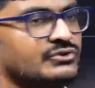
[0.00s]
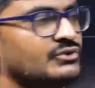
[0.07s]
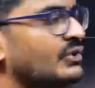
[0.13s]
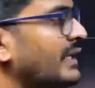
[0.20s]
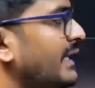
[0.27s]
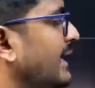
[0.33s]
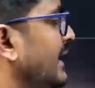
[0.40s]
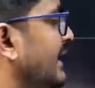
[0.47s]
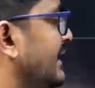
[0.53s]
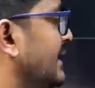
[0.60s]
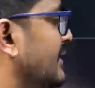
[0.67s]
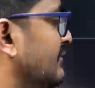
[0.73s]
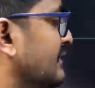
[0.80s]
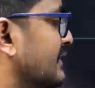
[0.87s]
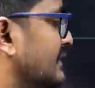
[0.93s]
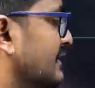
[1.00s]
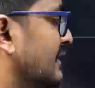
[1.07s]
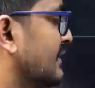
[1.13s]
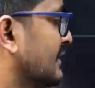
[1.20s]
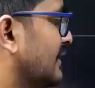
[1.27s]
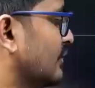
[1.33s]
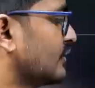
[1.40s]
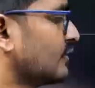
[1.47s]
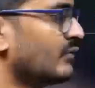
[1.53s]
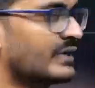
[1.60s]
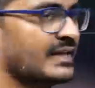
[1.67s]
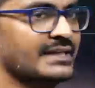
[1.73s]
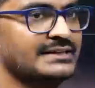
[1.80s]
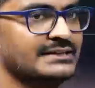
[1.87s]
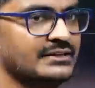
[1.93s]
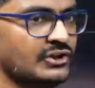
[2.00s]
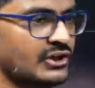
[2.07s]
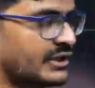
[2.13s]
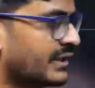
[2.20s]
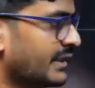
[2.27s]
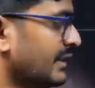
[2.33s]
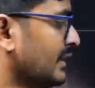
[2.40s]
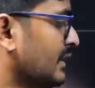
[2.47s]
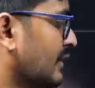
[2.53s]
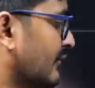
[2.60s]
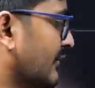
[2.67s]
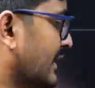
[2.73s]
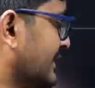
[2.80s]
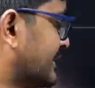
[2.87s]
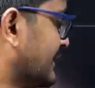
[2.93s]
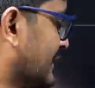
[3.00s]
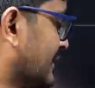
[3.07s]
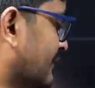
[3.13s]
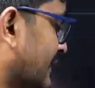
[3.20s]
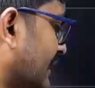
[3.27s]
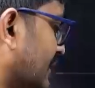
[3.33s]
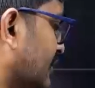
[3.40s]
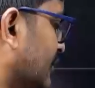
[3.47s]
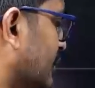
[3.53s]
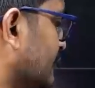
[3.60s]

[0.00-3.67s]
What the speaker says: So I ended up with doubt over like C or D. When I check it for other